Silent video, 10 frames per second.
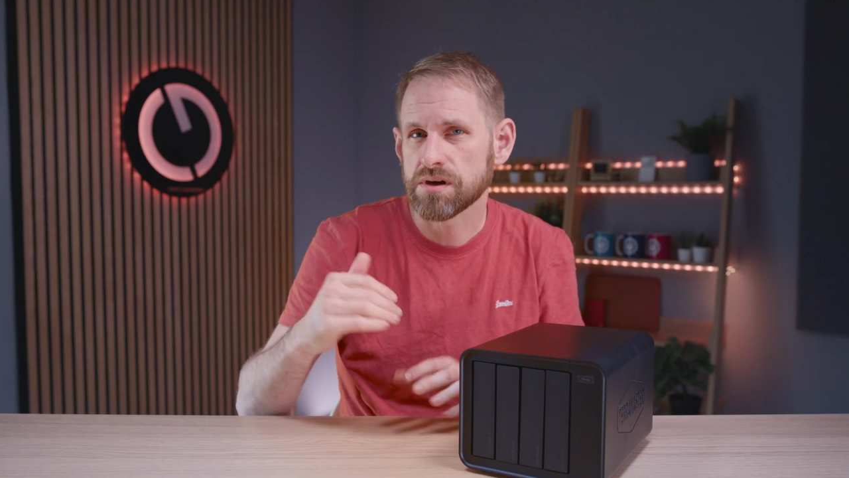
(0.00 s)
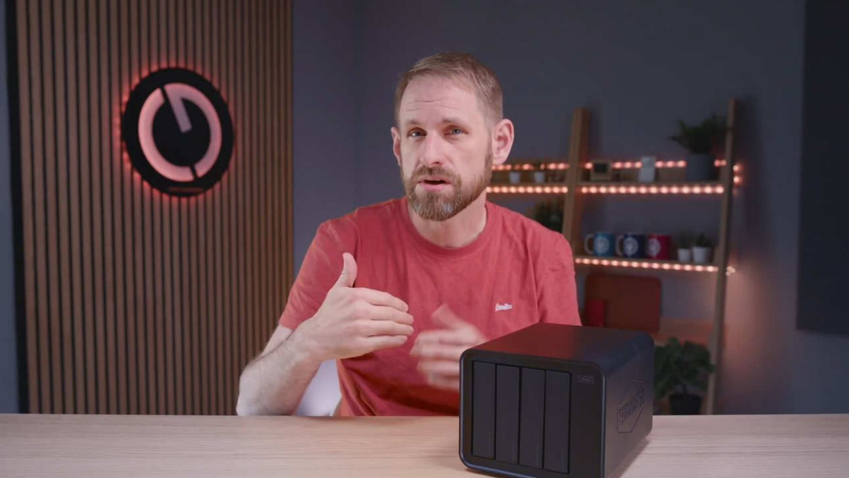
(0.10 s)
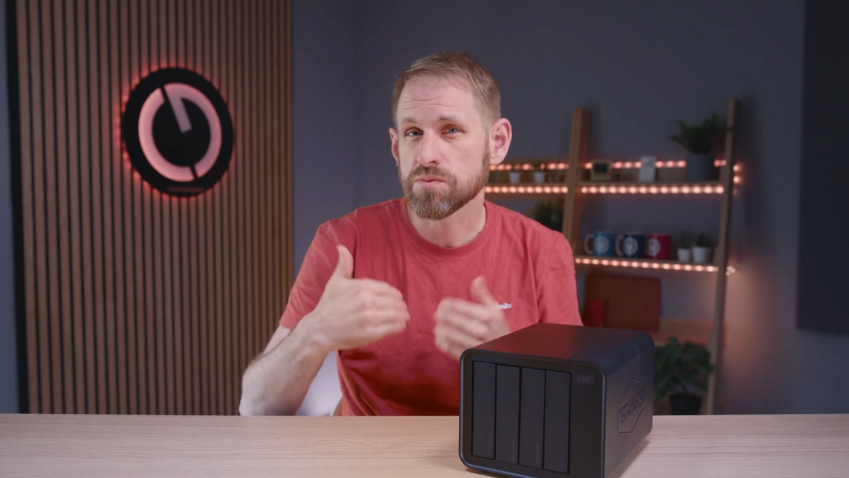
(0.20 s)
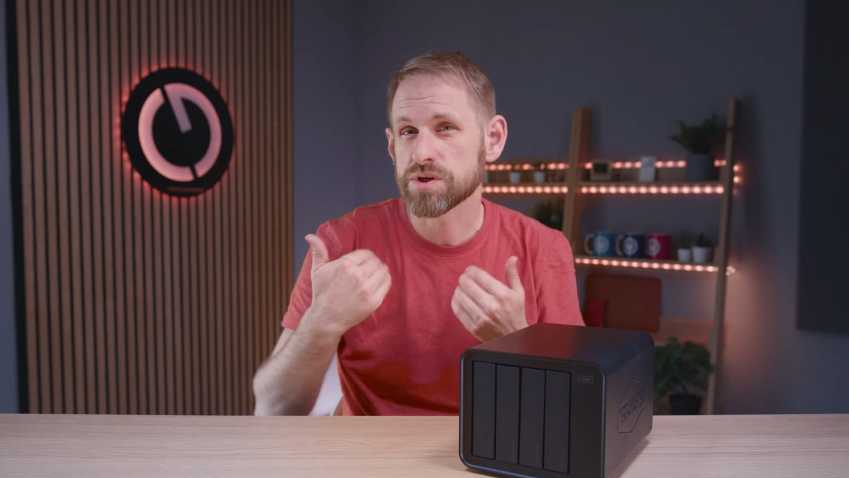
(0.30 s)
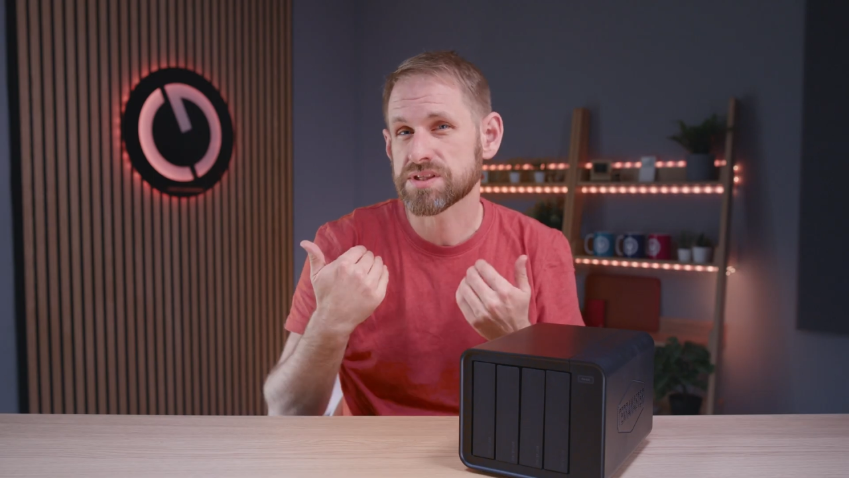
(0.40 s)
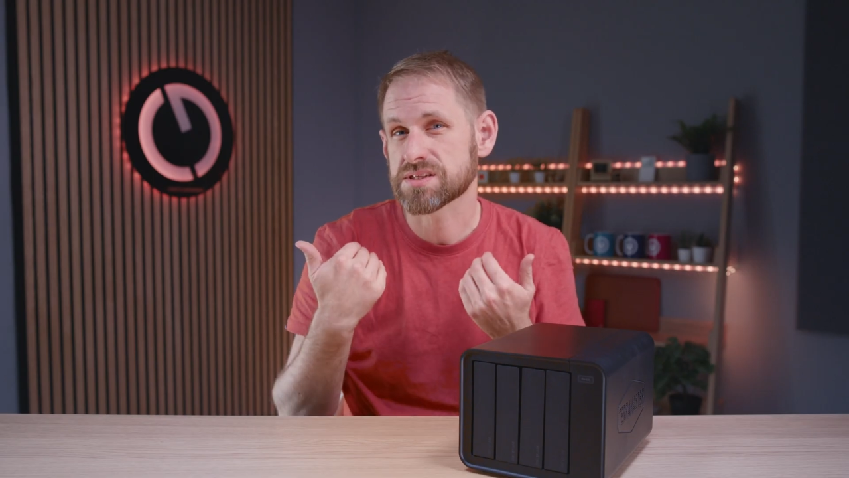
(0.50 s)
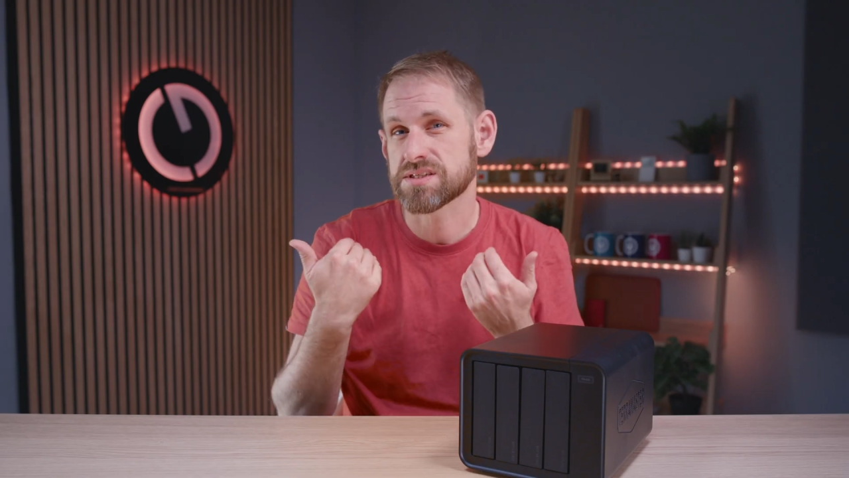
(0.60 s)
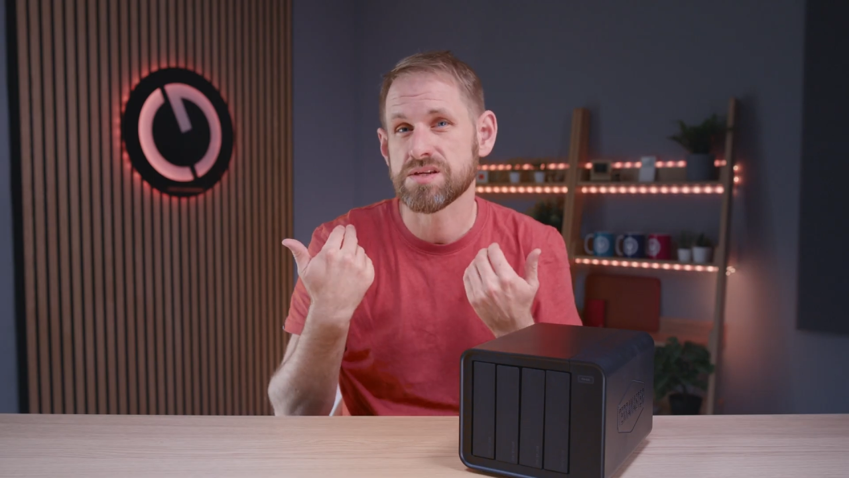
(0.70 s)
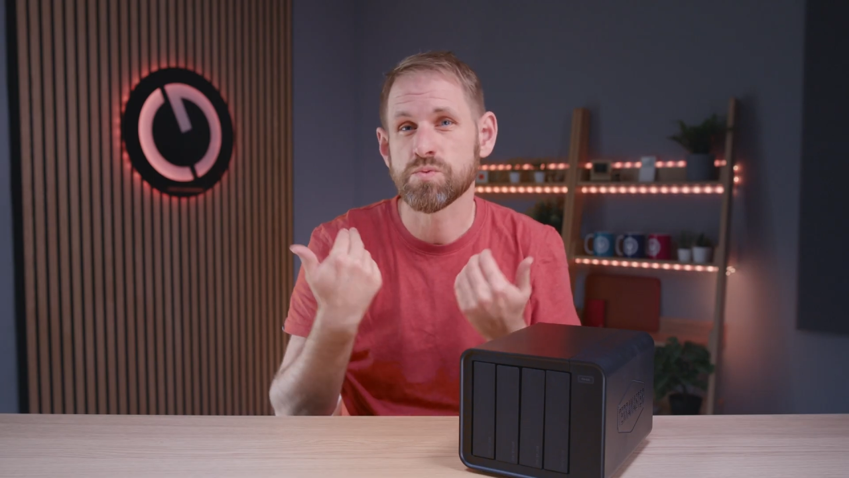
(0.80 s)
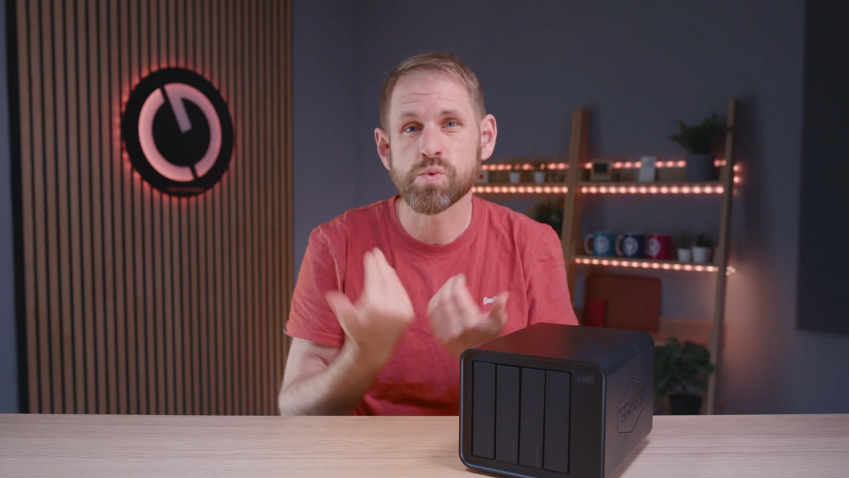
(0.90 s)
but I
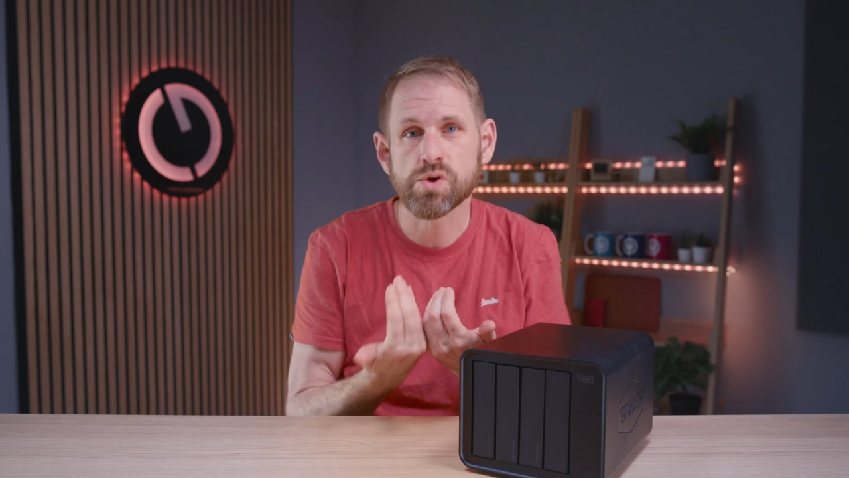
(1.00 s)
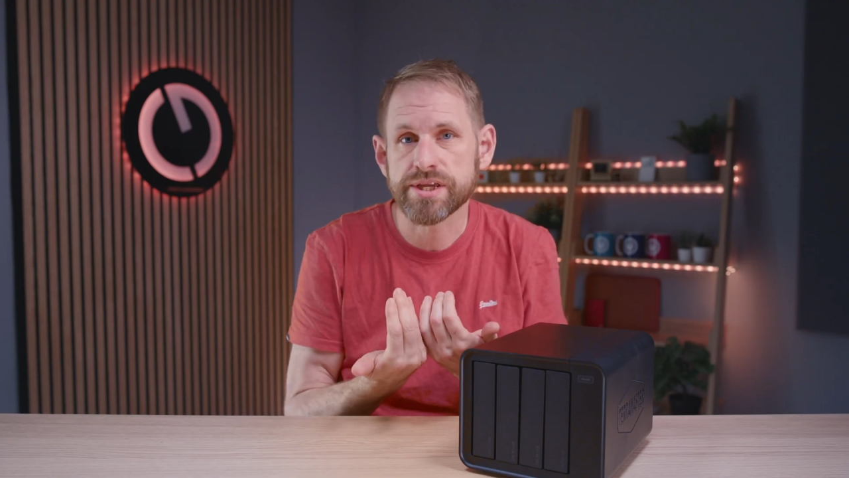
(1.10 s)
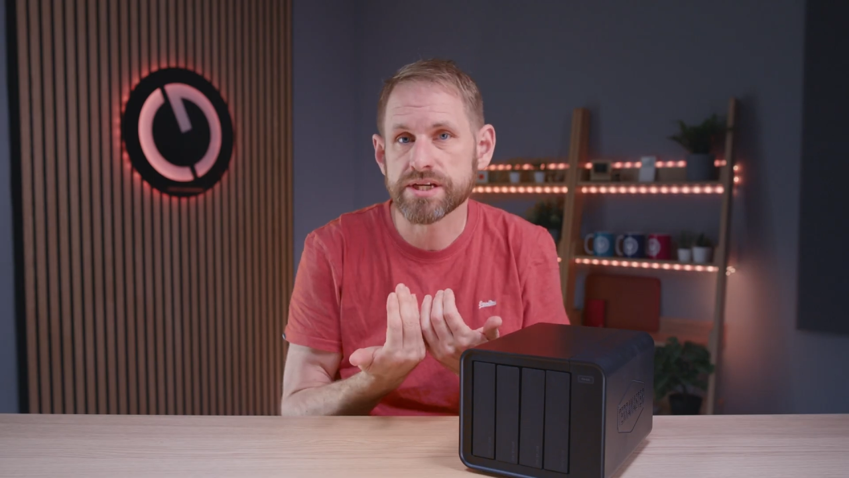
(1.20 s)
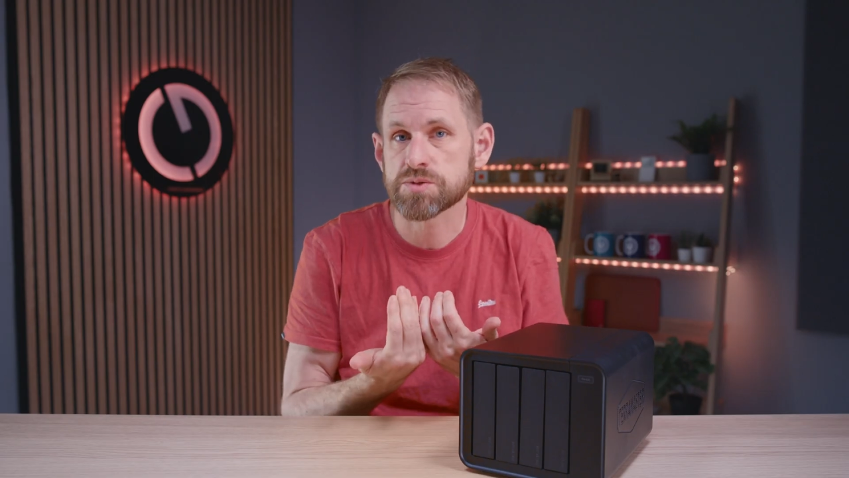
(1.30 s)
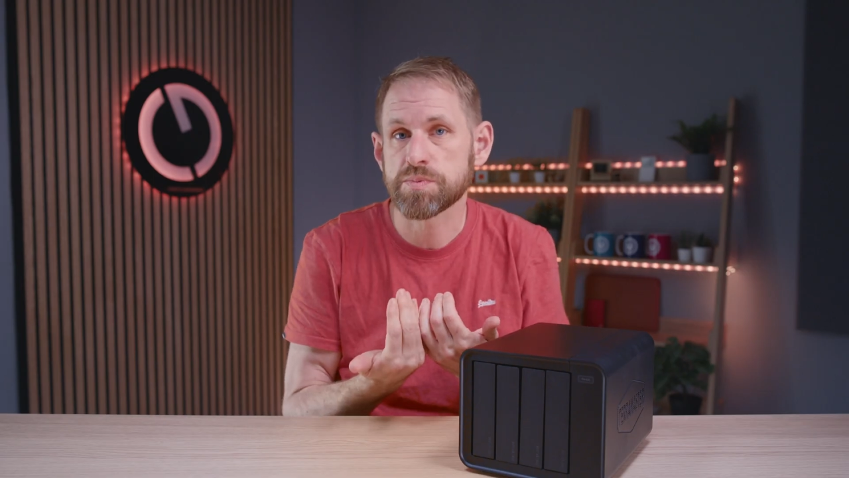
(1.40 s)
wanted to see what the